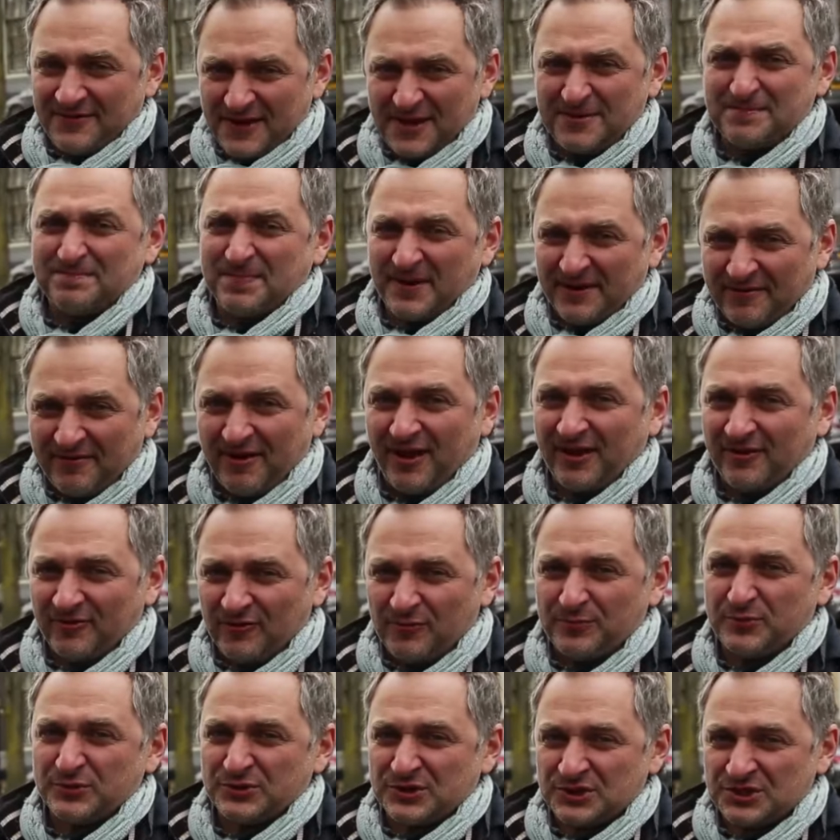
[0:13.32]
Some
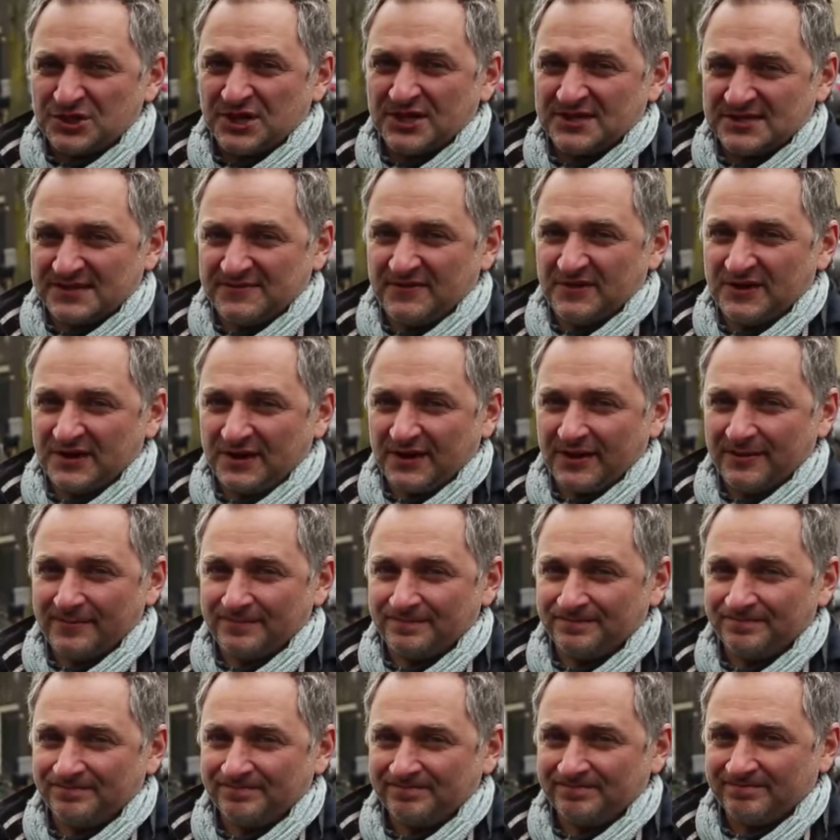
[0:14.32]
advice from an
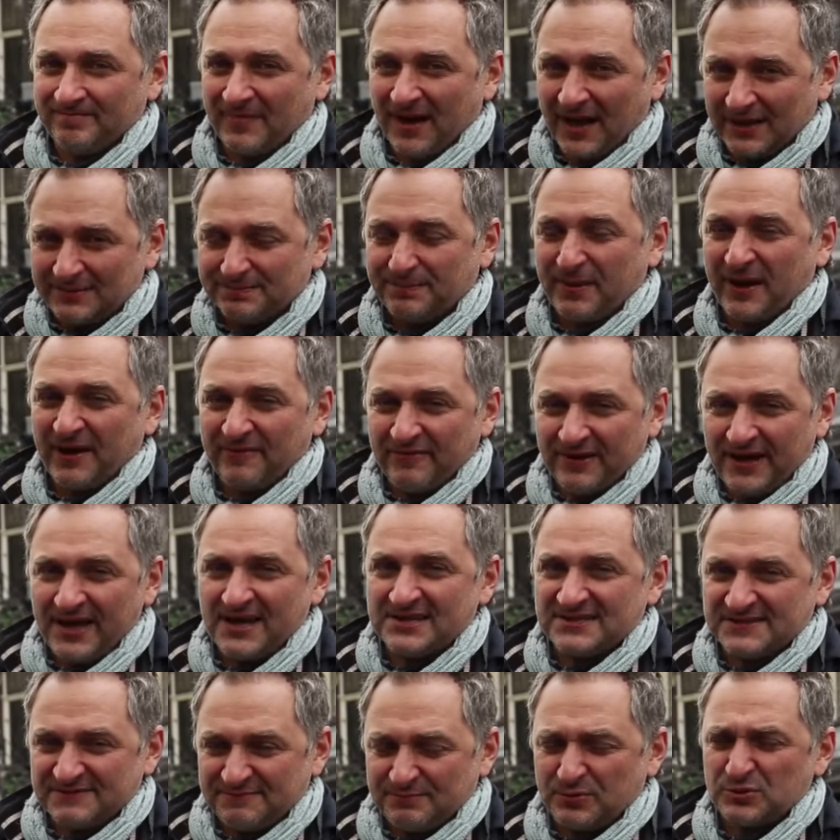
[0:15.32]
experienced traveler: when
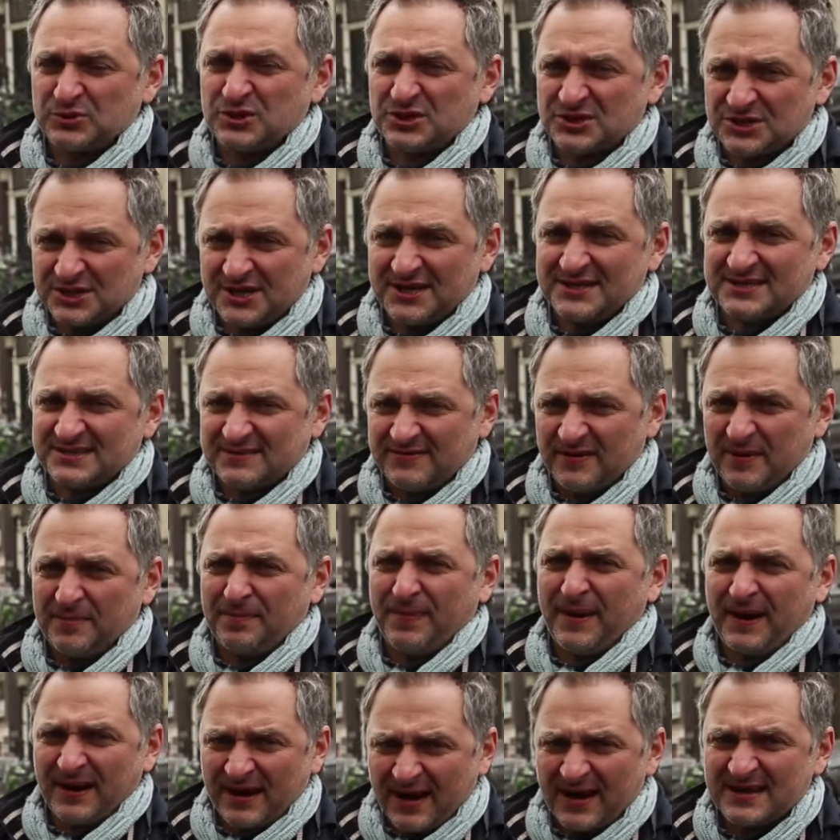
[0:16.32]
traveling throughout the
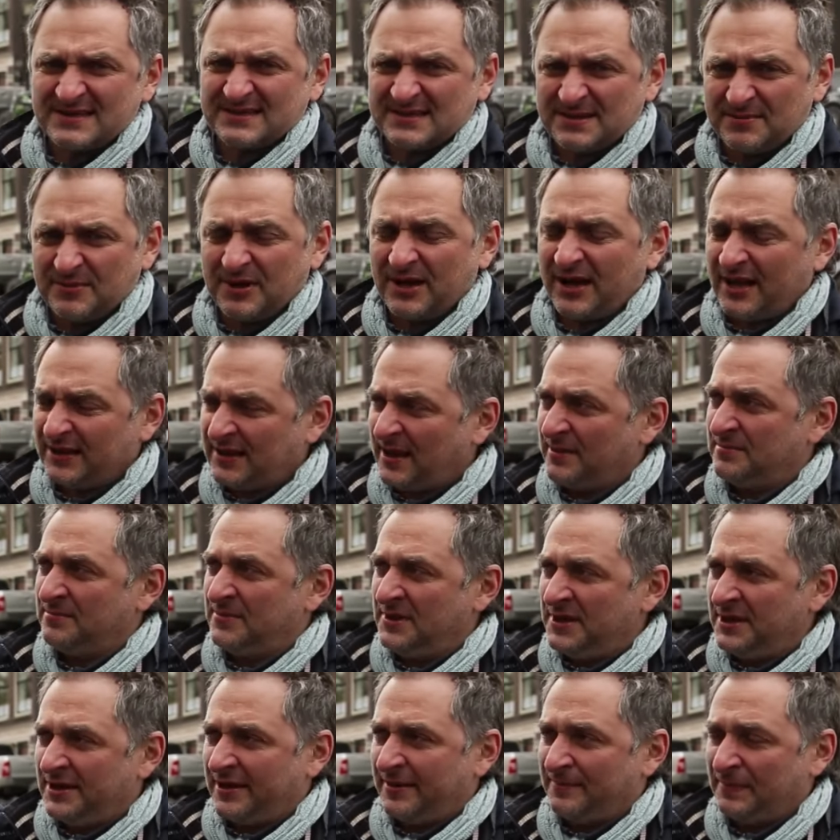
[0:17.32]
world, before you
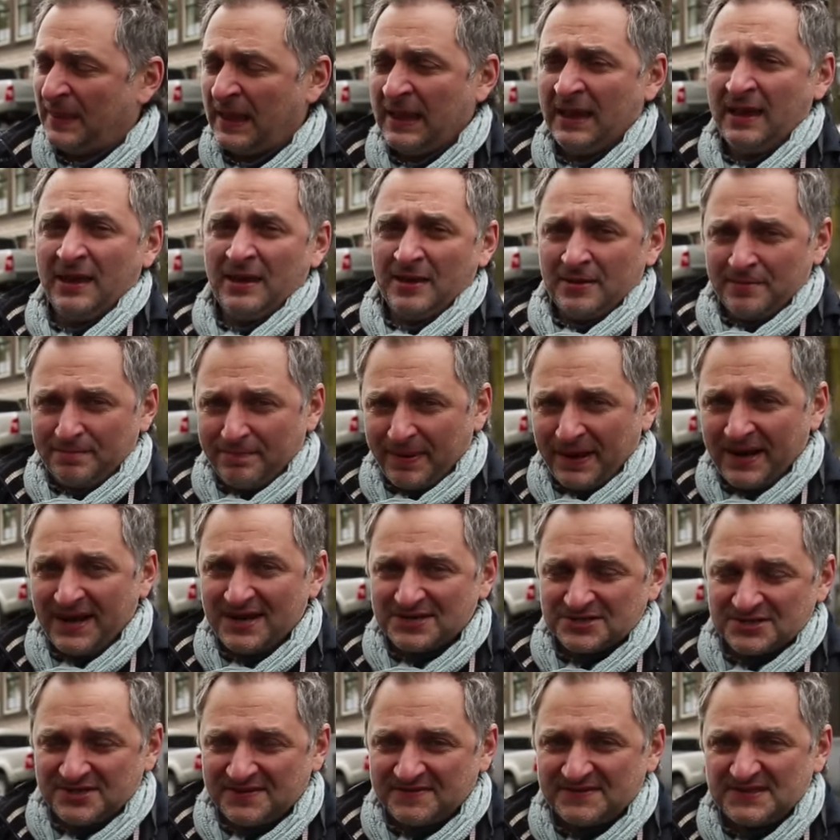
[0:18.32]
do anything else,
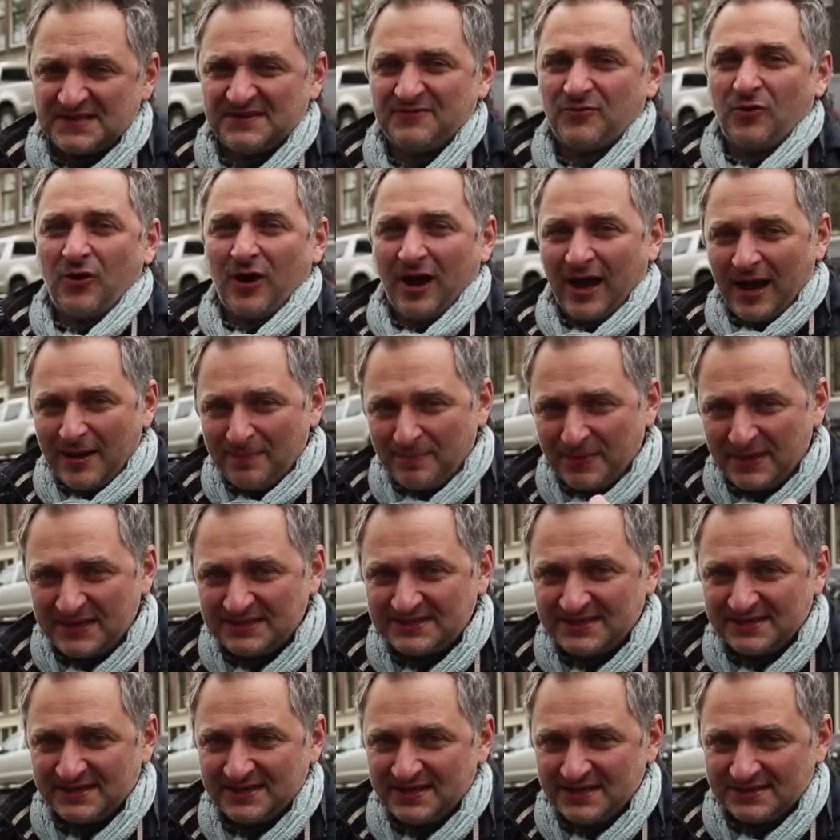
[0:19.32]
you should determine the
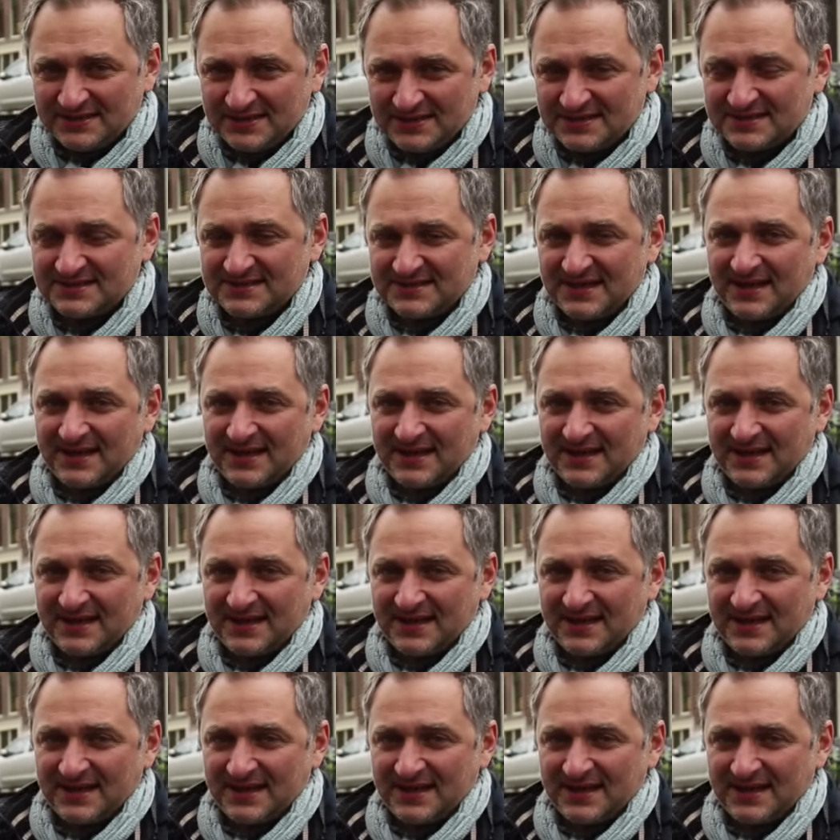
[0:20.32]
purpose of your